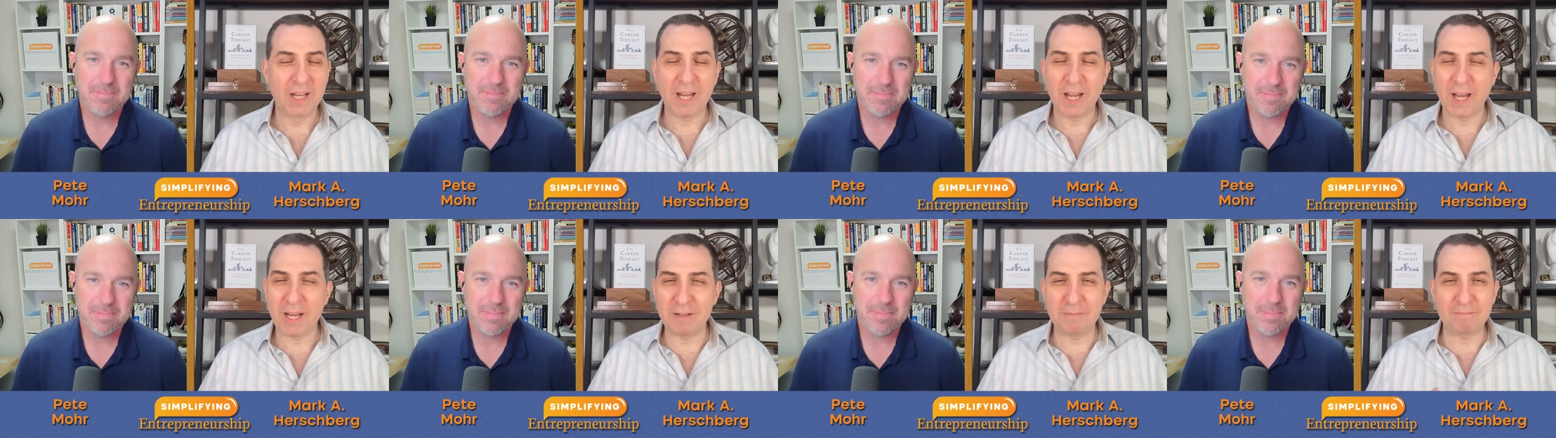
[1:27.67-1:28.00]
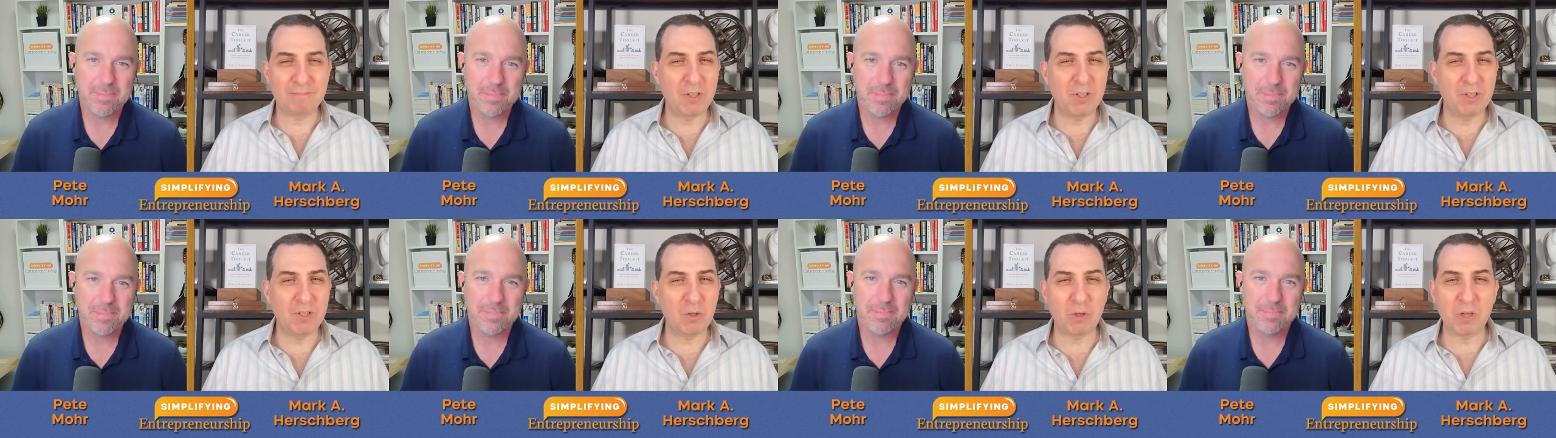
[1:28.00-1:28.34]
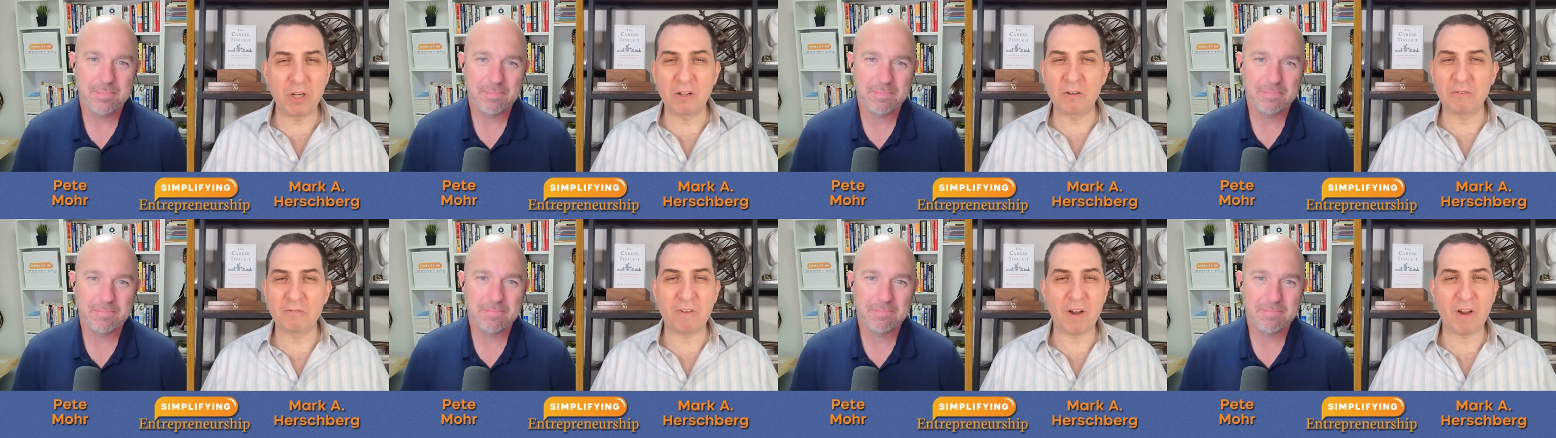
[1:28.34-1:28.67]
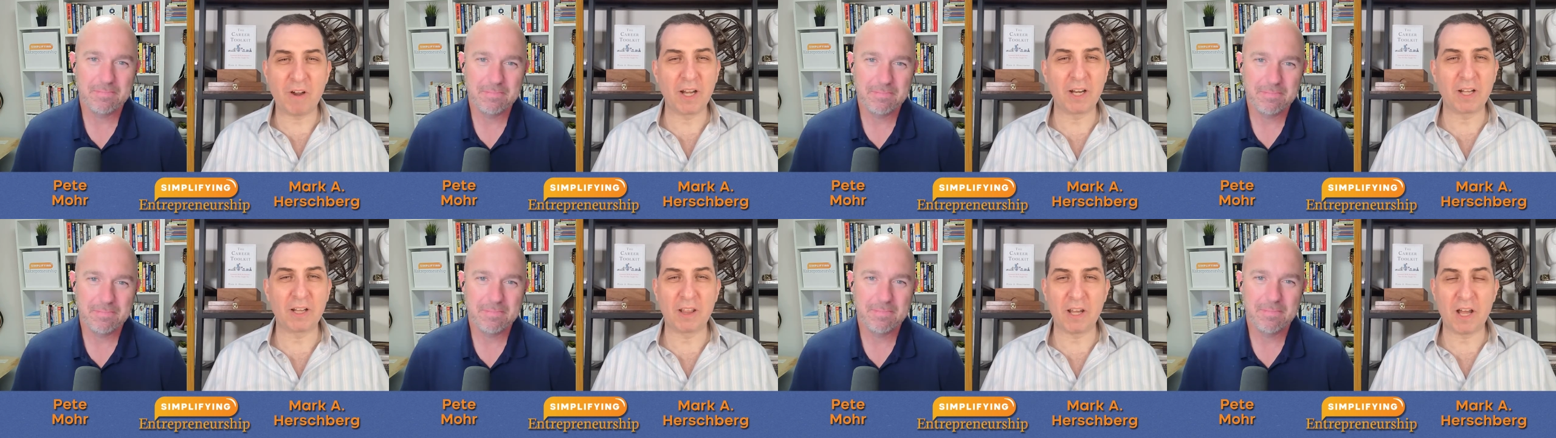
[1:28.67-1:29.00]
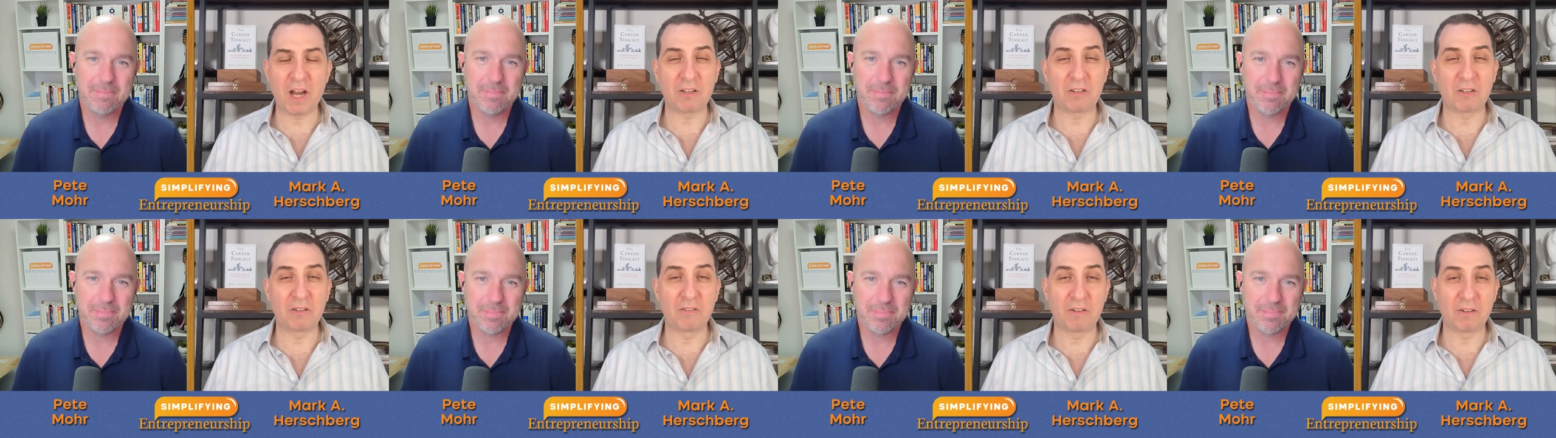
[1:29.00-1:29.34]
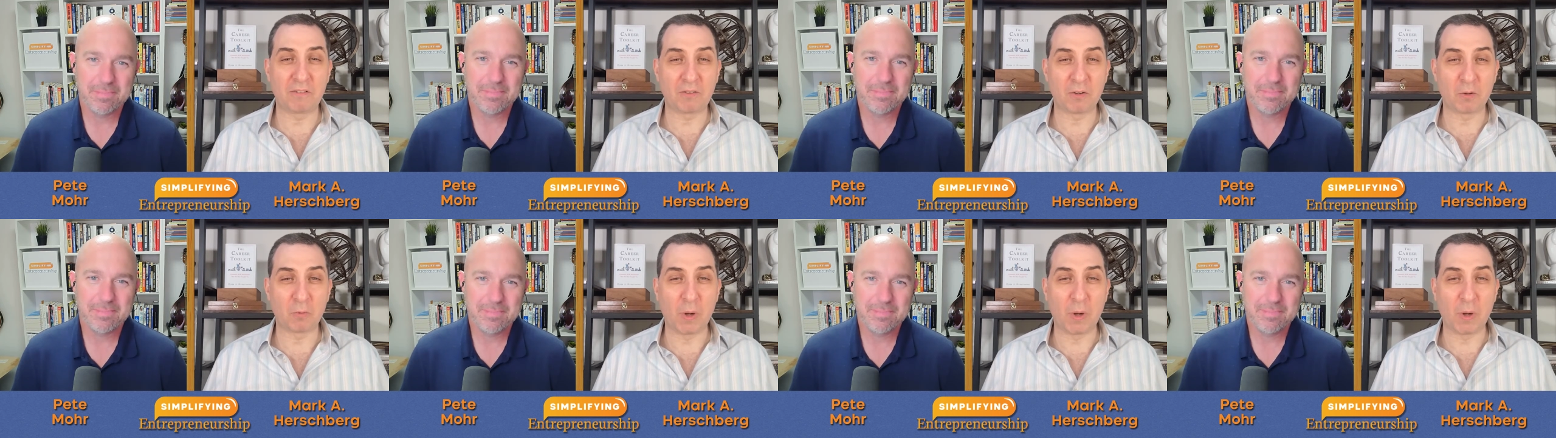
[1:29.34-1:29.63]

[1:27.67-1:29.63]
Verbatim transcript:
Speaker 1: And you can define it lots of different